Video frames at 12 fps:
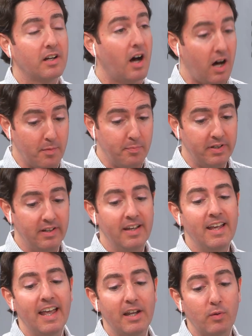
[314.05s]
COMP,
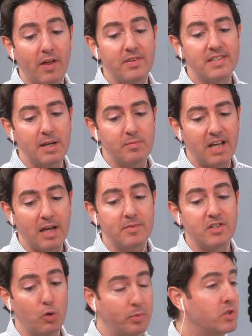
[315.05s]
and around the same time
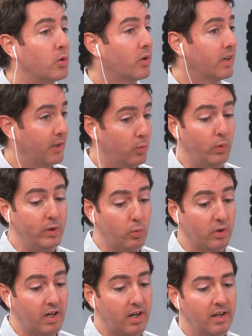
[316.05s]
as Opendoor and
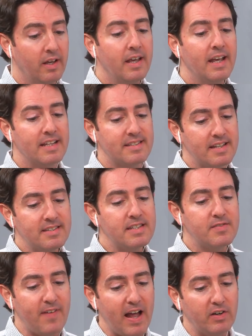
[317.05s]
WeWork. And since
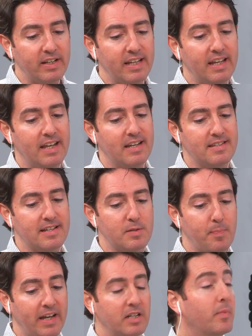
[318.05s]
its founding, it has
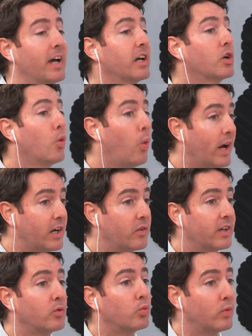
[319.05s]
expanded by
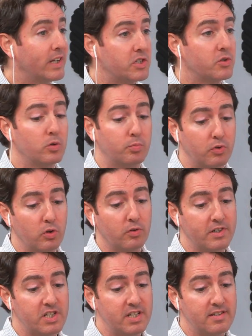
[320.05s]
acquiring regional
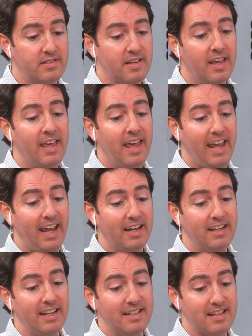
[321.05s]
brokerages.
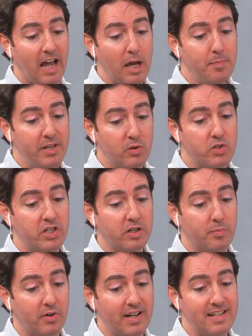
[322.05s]
And its IPO share
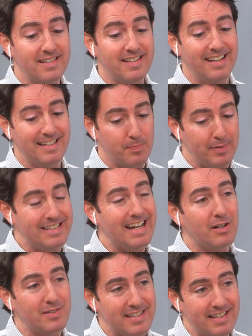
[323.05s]
price, it's been
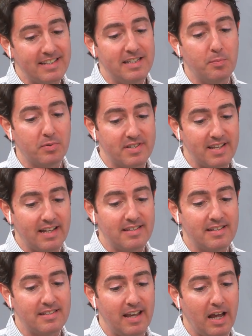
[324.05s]
down 60%
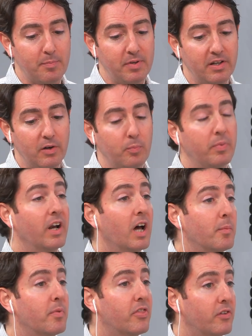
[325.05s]
since the IPO, but
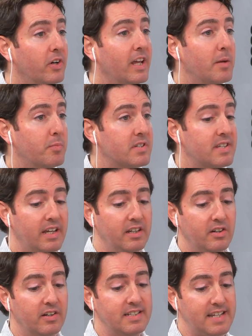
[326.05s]
up 38%
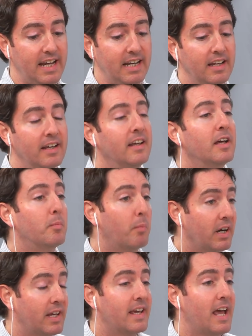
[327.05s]
year to date.
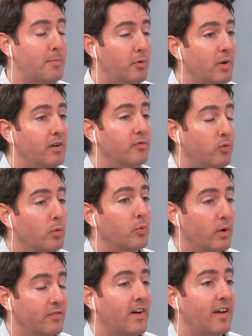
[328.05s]
Market cap around
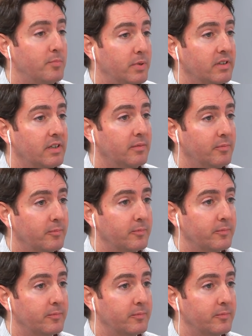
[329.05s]
$4.5 billion.